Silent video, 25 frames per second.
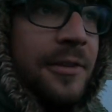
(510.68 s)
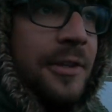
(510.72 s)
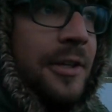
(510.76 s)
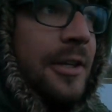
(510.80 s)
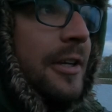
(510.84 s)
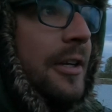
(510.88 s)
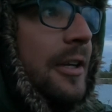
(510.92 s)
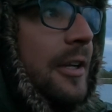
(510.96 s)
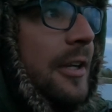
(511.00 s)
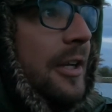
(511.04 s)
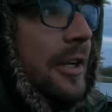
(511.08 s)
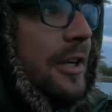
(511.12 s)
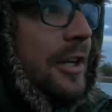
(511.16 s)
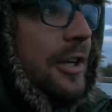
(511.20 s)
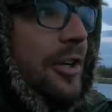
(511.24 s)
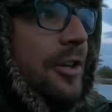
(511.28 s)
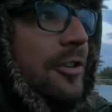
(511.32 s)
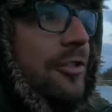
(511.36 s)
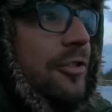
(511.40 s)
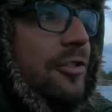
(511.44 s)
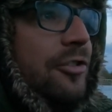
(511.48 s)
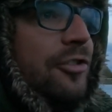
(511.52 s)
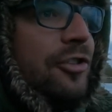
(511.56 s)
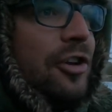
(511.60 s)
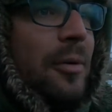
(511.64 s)
for
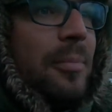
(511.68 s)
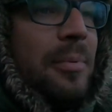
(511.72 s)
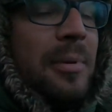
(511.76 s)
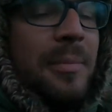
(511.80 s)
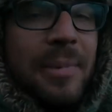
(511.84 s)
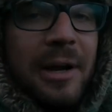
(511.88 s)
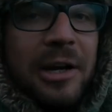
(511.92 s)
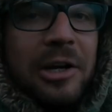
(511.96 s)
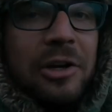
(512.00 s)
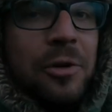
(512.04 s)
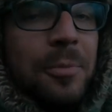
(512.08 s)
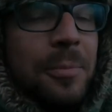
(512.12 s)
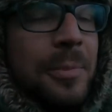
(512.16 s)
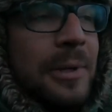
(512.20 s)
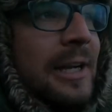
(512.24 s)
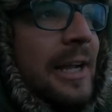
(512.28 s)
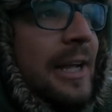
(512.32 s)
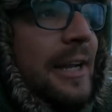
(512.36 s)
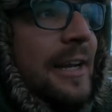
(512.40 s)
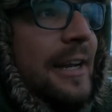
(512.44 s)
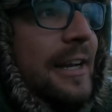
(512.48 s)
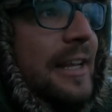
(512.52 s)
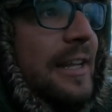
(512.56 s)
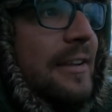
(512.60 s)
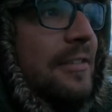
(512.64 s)
just topping back up
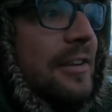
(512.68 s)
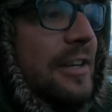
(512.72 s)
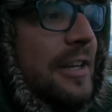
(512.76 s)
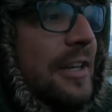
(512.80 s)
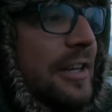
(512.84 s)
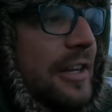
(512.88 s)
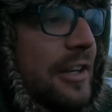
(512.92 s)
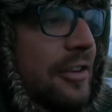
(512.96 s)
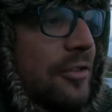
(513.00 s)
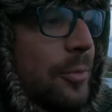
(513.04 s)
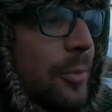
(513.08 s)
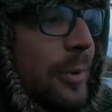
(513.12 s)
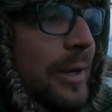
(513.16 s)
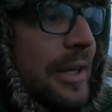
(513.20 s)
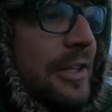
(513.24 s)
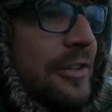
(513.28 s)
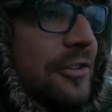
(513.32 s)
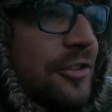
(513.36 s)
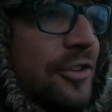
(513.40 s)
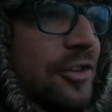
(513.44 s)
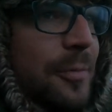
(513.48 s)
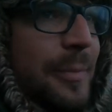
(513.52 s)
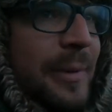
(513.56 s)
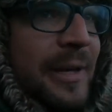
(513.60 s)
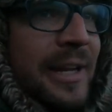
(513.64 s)
again, and even in this
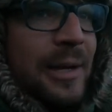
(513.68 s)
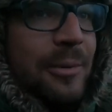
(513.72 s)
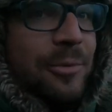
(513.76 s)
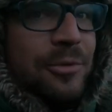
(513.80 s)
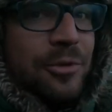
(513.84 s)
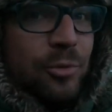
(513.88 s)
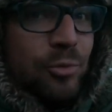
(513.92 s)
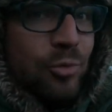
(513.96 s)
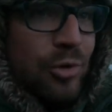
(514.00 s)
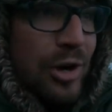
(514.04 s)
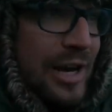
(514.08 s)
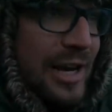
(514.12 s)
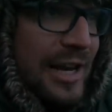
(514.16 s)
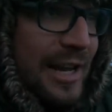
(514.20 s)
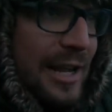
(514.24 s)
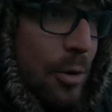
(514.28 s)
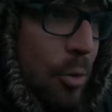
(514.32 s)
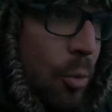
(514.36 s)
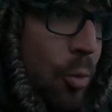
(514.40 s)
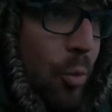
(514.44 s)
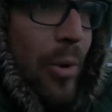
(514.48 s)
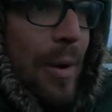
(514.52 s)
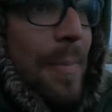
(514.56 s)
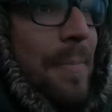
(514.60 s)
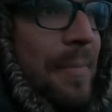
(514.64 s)
wind, just being able to really
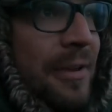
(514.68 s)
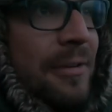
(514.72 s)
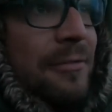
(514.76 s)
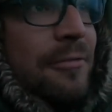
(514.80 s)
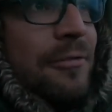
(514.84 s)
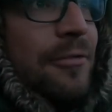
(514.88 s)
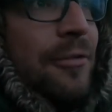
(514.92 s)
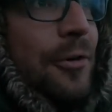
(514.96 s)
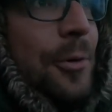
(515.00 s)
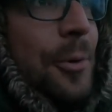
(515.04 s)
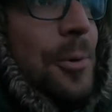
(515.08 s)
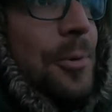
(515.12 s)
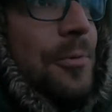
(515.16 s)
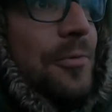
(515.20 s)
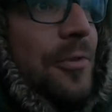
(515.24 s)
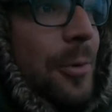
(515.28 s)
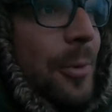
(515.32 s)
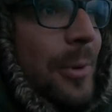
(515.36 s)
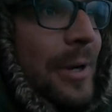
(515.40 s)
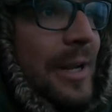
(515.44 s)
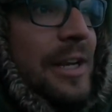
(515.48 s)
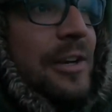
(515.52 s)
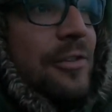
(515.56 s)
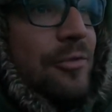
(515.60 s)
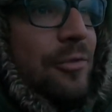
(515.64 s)
whip it through the
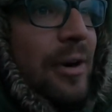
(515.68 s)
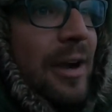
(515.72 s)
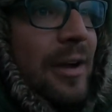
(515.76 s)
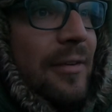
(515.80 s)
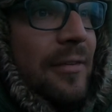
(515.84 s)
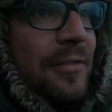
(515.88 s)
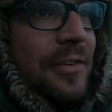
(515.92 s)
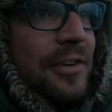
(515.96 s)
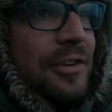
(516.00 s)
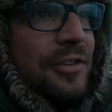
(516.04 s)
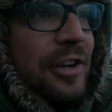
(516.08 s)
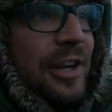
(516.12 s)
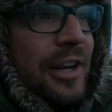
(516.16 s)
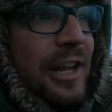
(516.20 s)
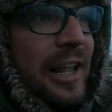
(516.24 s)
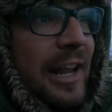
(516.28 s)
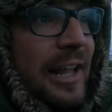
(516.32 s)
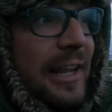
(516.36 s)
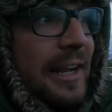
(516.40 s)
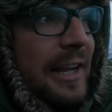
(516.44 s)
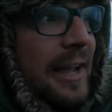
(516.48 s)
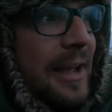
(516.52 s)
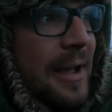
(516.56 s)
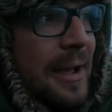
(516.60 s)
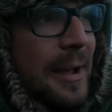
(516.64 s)
wind rather than trying to
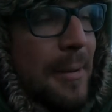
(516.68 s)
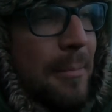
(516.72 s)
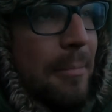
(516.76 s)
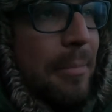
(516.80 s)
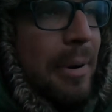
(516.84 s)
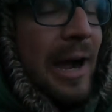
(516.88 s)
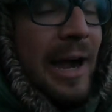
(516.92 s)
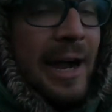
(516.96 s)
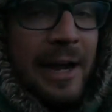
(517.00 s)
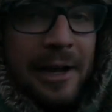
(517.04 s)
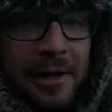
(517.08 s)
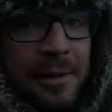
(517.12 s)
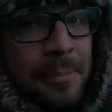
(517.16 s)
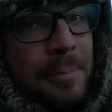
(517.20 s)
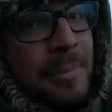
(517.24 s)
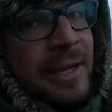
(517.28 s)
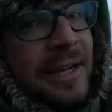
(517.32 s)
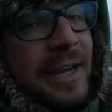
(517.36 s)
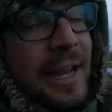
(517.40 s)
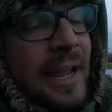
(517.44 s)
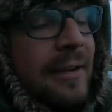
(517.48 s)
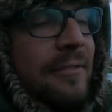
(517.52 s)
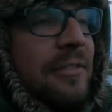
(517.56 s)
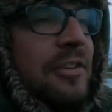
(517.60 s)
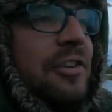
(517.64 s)
like pile a
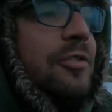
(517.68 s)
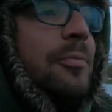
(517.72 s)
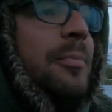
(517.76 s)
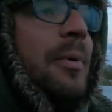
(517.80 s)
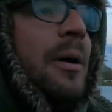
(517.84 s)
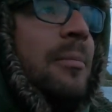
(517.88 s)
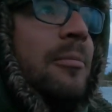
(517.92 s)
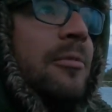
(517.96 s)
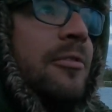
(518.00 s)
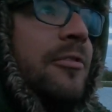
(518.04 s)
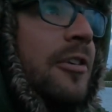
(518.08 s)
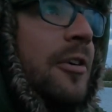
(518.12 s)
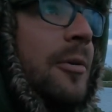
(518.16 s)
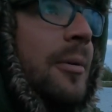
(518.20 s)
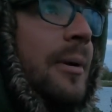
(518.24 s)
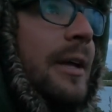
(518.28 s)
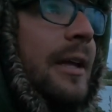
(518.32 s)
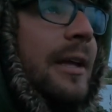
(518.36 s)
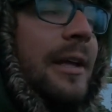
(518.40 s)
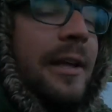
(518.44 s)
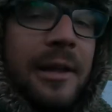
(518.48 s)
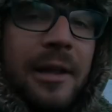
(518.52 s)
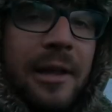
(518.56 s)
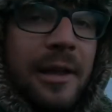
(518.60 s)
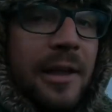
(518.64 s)
big heavy spawn through
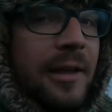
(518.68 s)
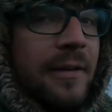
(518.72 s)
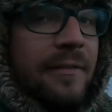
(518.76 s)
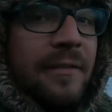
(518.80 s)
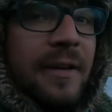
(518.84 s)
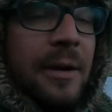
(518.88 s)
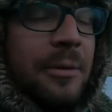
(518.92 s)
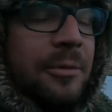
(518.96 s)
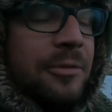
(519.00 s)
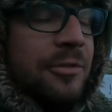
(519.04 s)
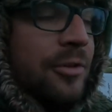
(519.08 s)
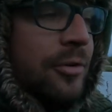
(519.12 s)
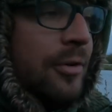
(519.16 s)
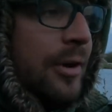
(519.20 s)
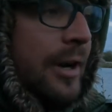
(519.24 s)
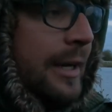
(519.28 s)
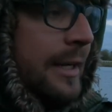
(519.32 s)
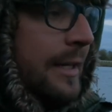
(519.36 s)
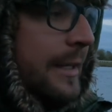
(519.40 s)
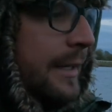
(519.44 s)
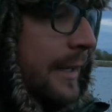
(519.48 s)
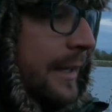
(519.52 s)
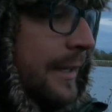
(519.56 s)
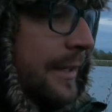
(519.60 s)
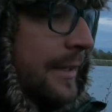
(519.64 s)
it. That was
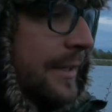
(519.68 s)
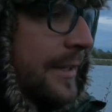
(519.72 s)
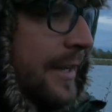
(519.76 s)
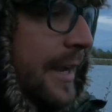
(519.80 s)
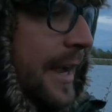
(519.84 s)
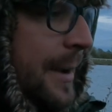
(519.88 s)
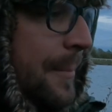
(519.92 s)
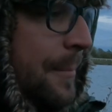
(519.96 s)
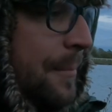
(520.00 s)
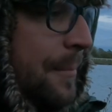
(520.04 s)
great. And